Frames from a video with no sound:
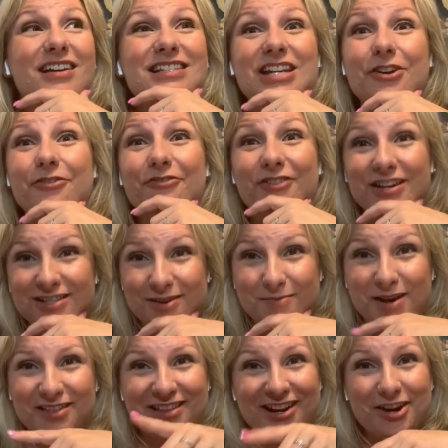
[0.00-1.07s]
dear friend of
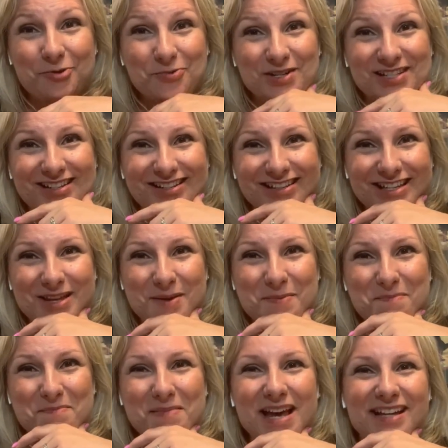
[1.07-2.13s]
mine that I recently
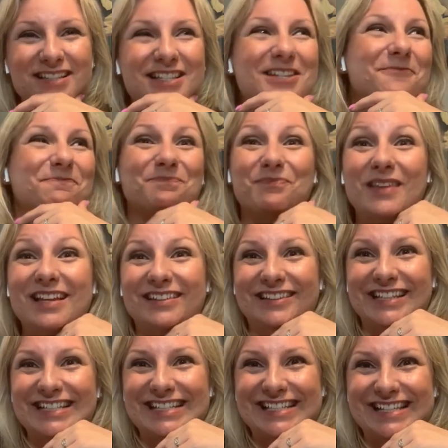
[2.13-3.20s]
met.
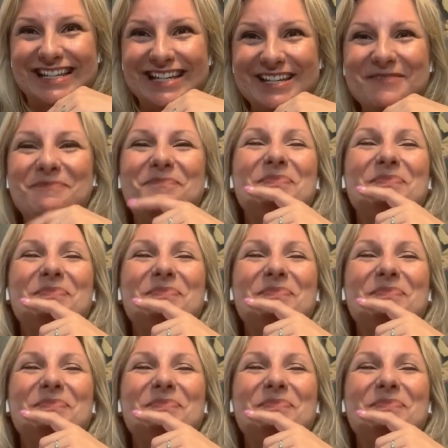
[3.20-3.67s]
Lindsay.